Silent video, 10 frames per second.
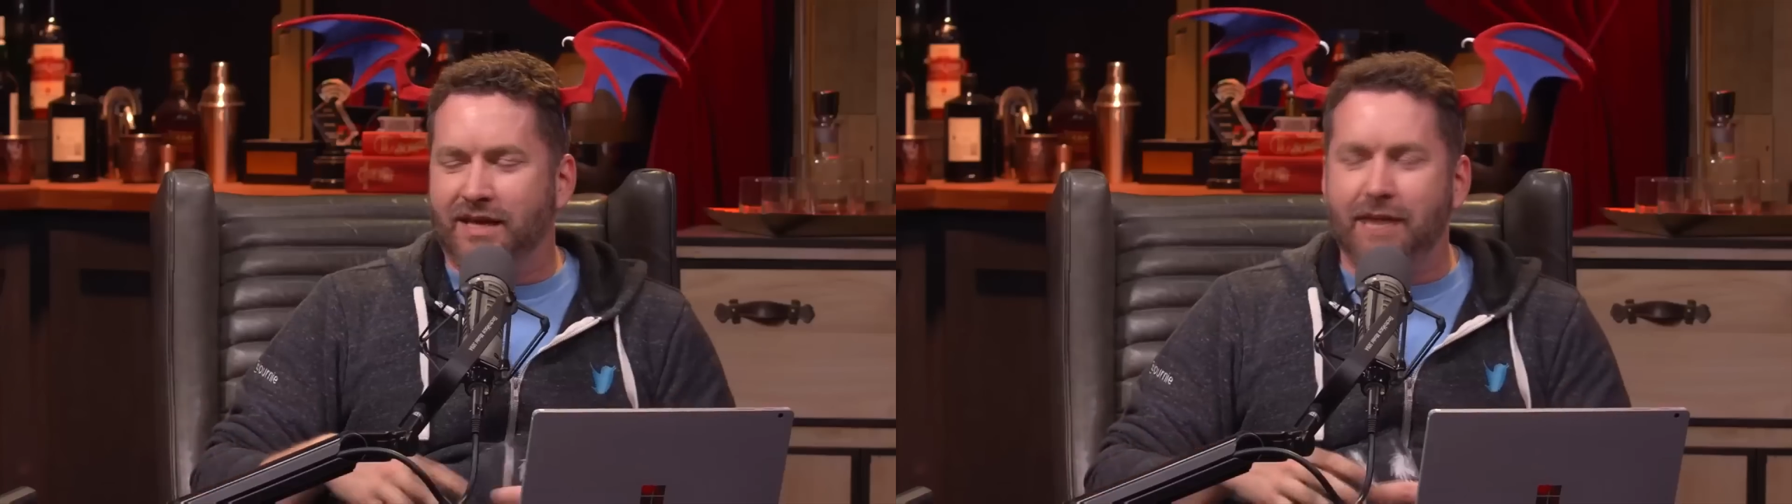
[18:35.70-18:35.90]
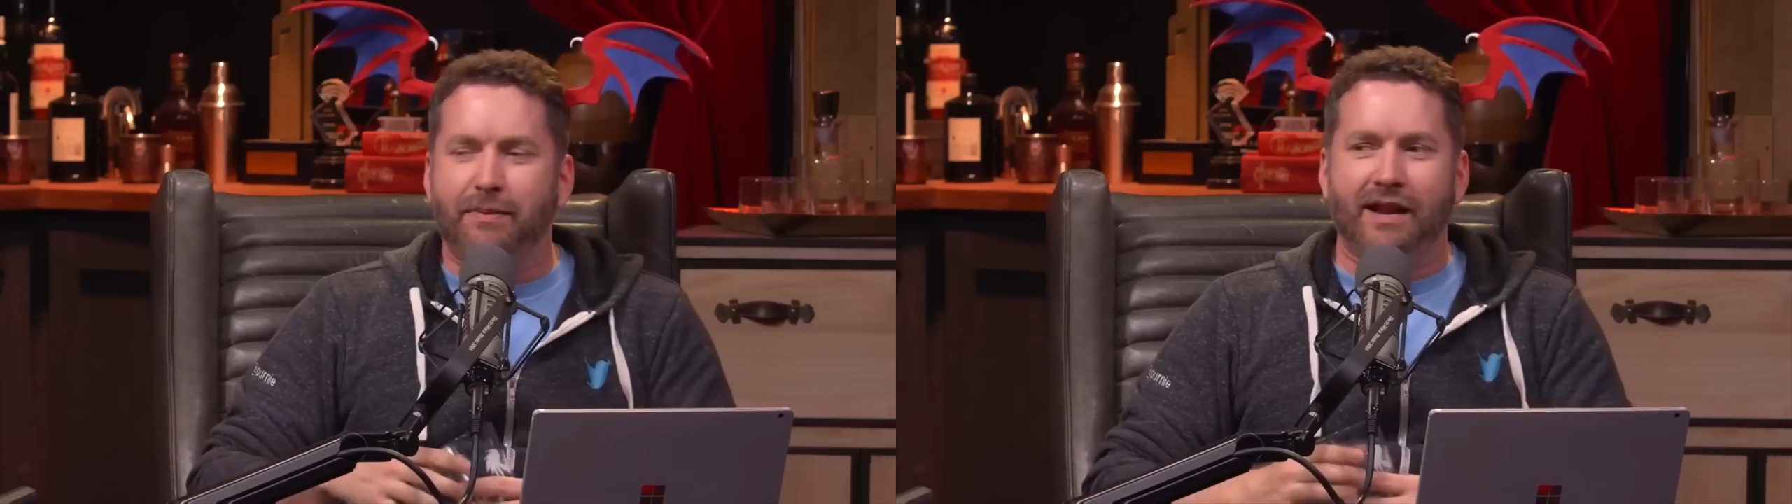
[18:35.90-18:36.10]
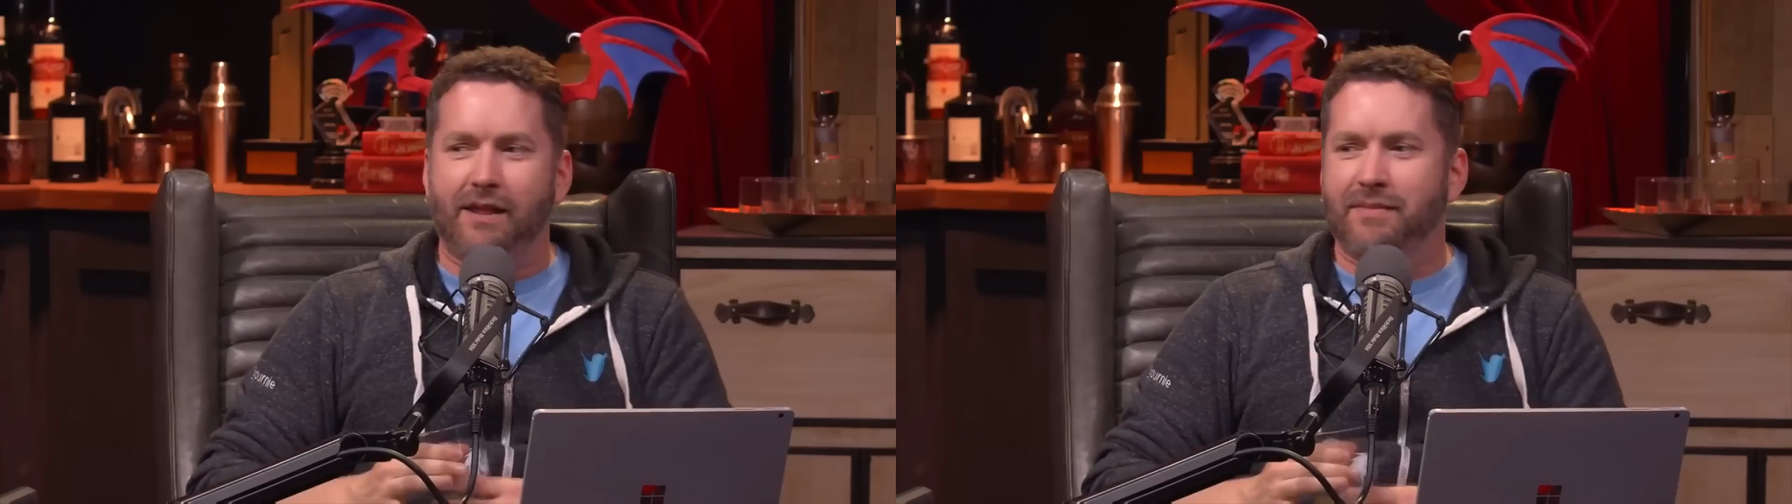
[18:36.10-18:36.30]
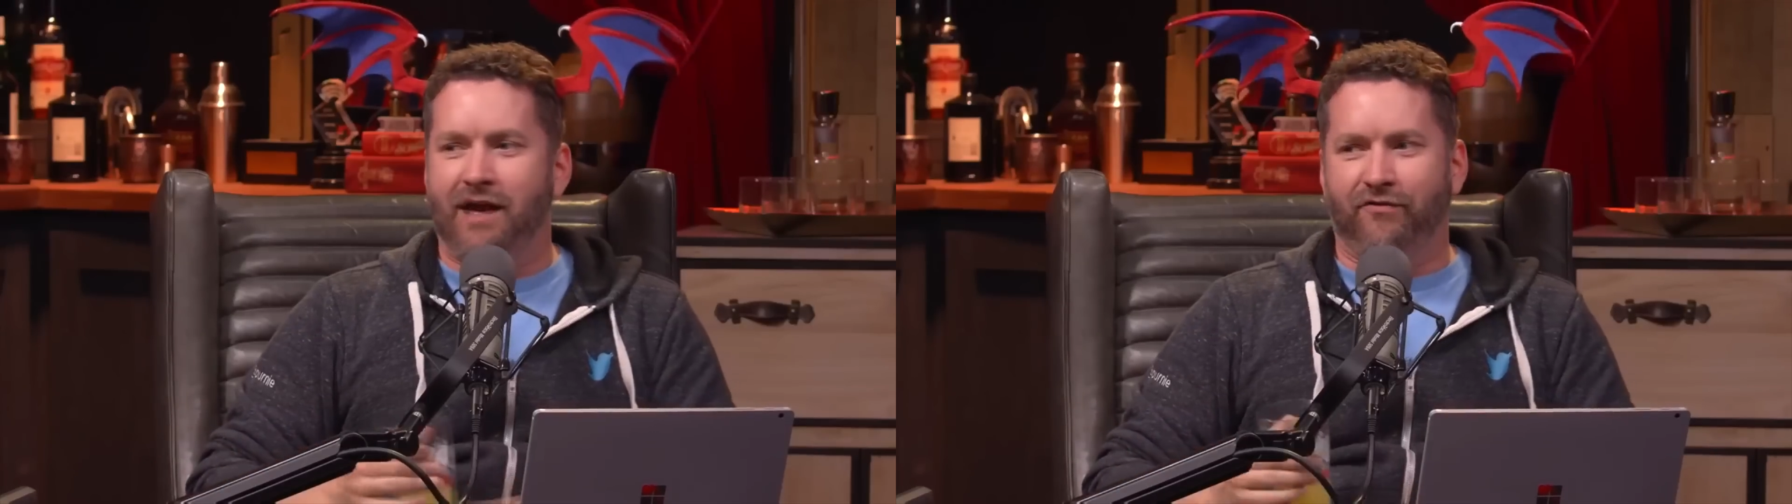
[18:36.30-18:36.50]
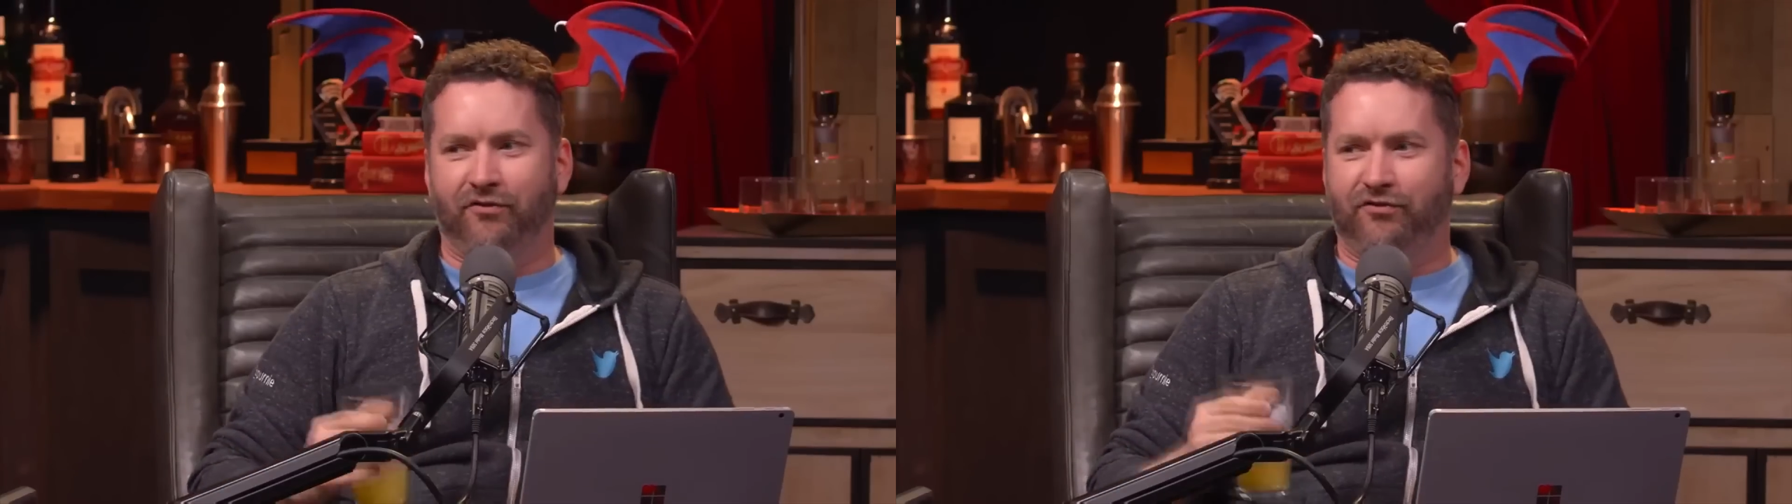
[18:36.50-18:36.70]
keeping it up
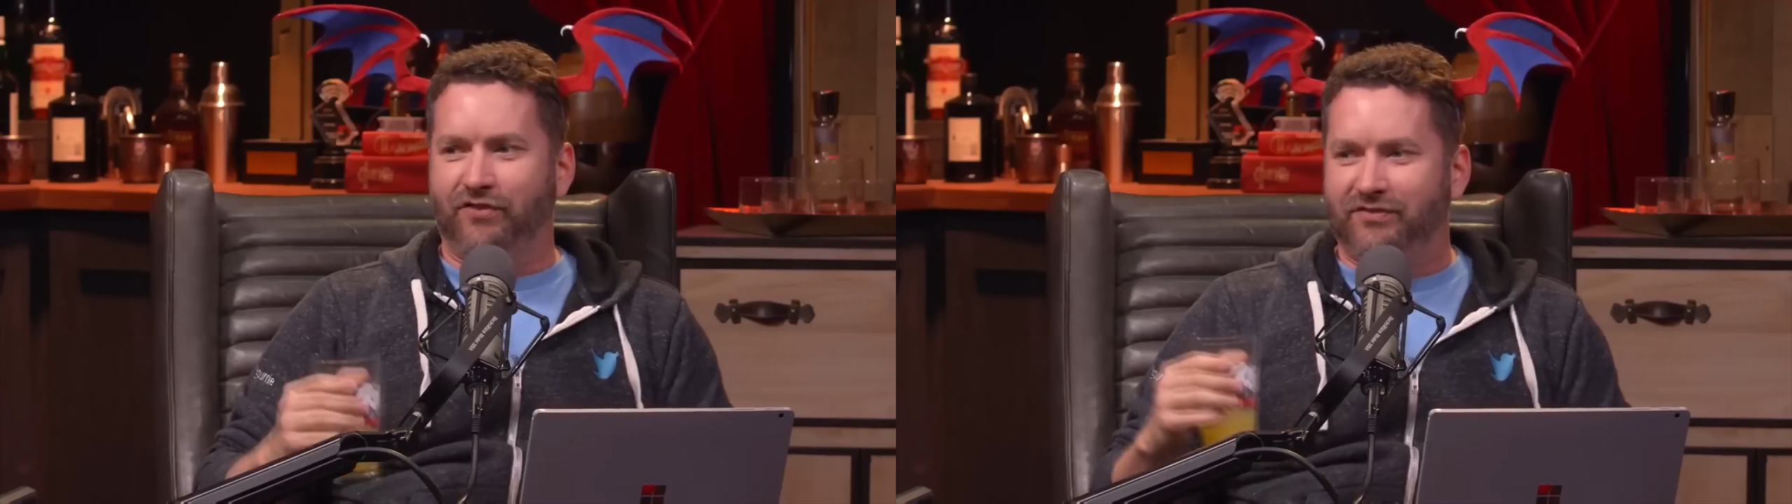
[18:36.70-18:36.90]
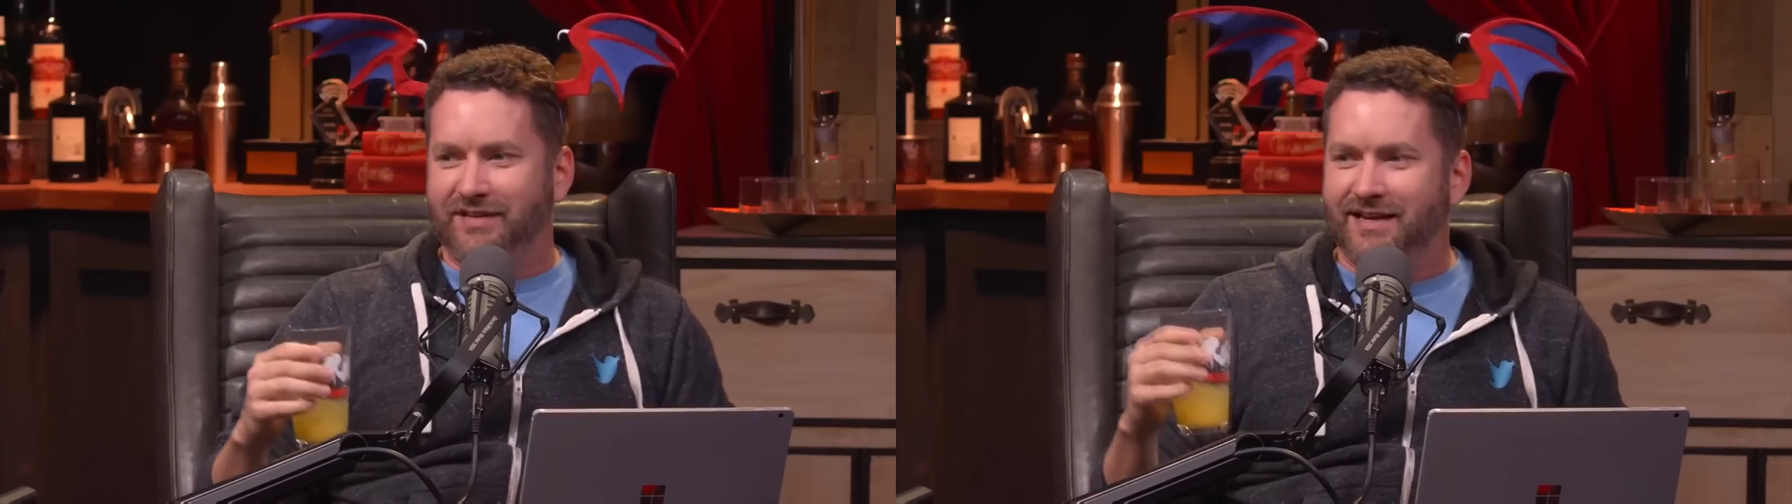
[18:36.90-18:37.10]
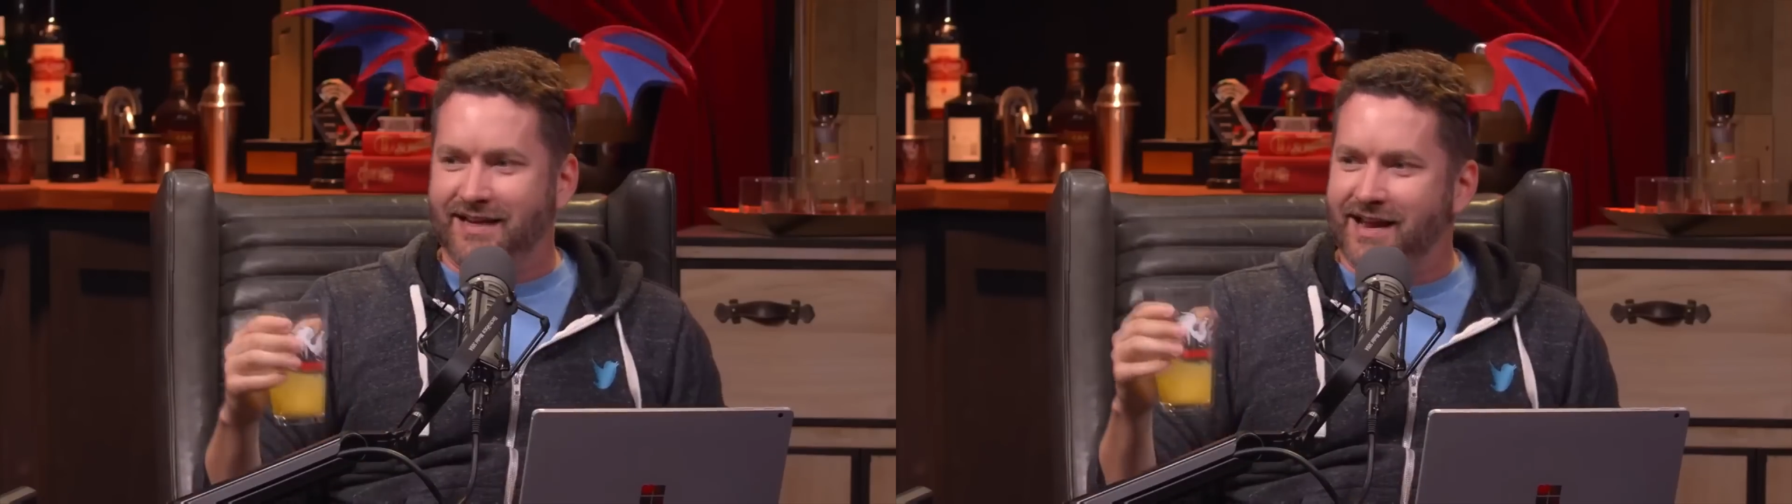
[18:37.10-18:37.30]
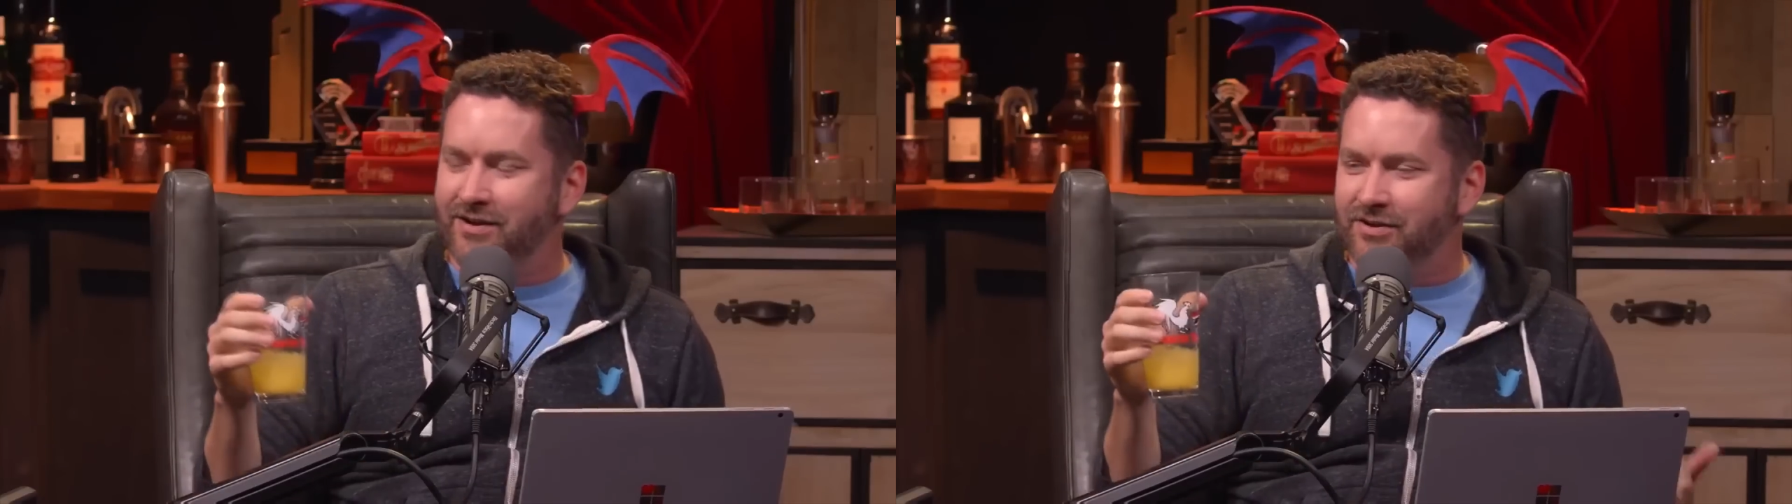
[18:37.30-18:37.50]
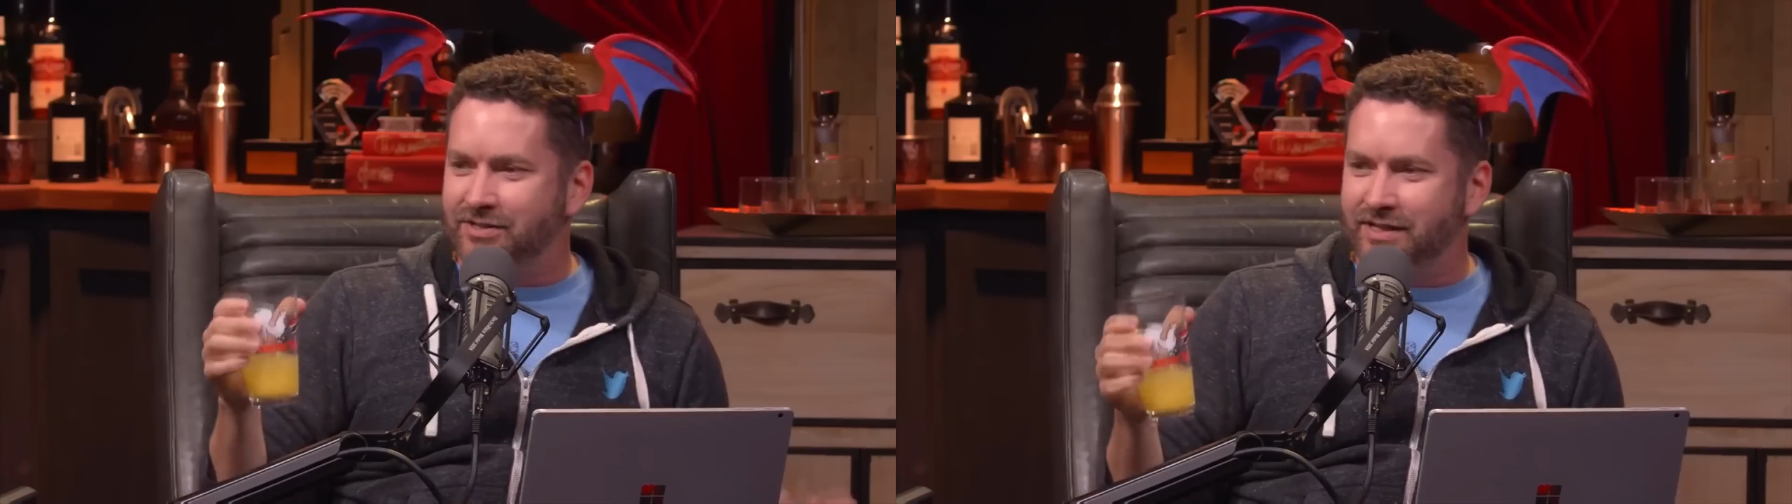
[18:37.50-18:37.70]
now for 15
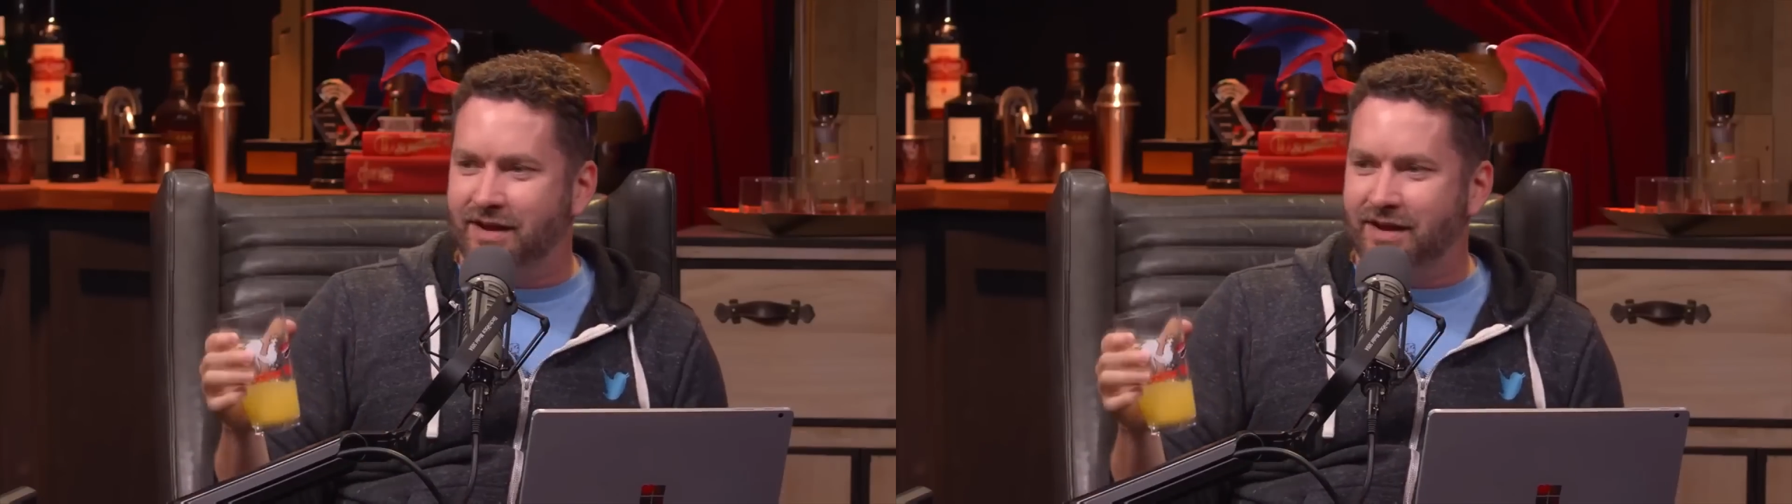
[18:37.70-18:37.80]
years.